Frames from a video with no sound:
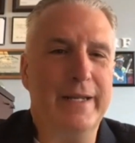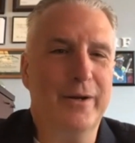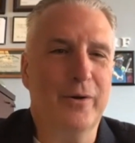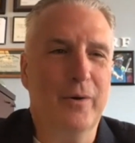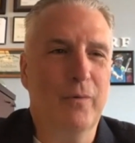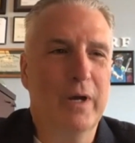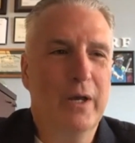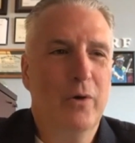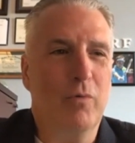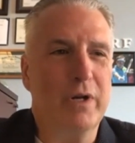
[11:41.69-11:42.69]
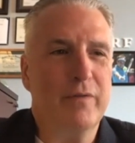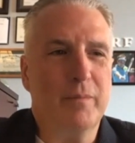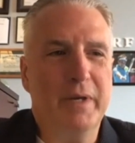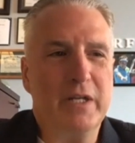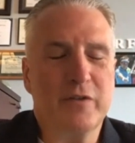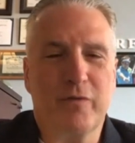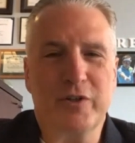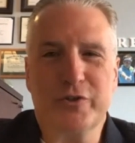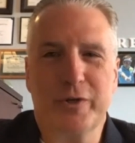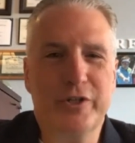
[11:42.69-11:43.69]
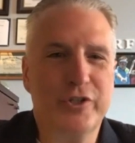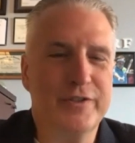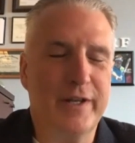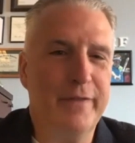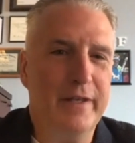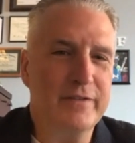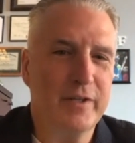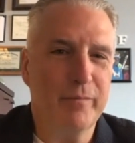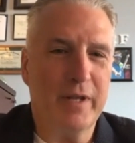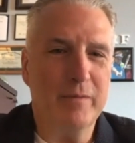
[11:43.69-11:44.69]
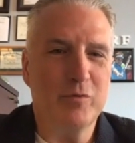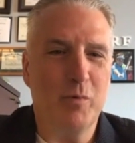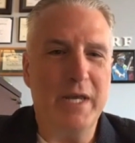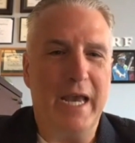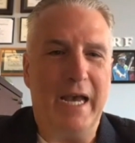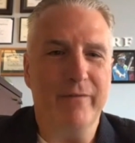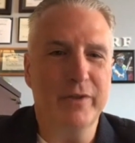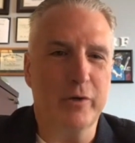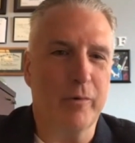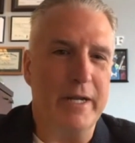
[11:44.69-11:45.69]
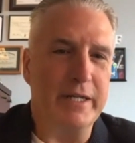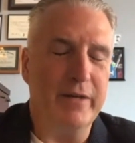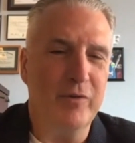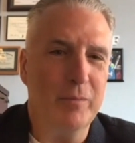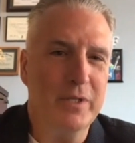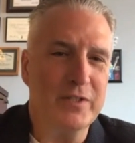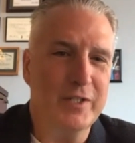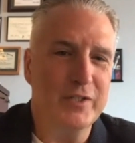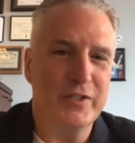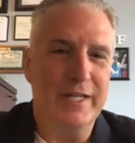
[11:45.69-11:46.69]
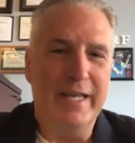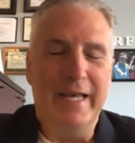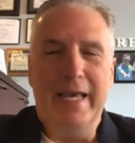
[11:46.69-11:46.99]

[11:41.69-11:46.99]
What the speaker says: You know, one of the biggest frustrations I think sometimes we have in the grant giving business